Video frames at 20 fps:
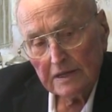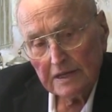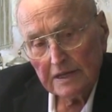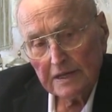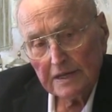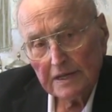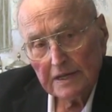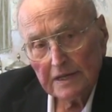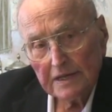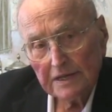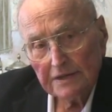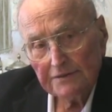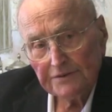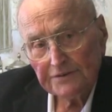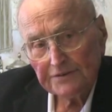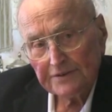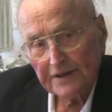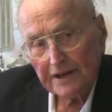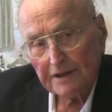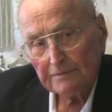And
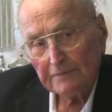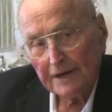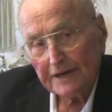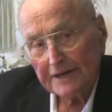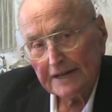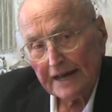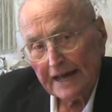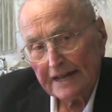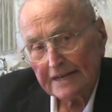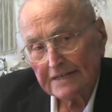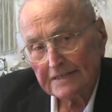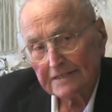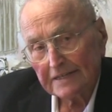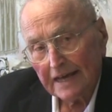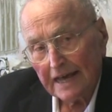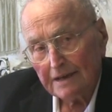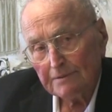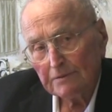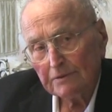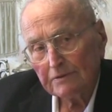you sat at my dad's
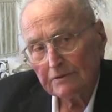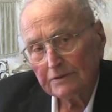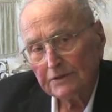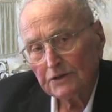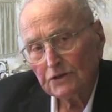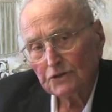table,